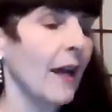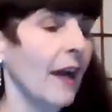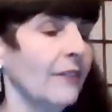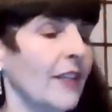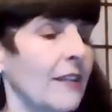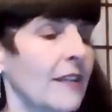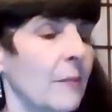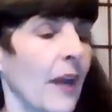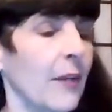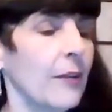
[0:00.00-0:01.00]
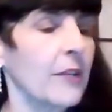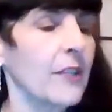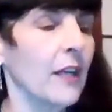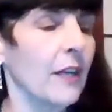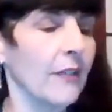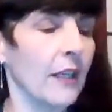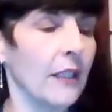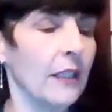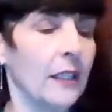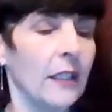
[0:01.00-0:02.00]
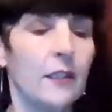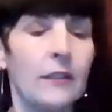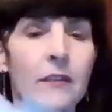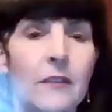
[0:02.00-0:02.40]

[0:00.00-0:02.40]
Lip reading: I've done some others that I've cut here.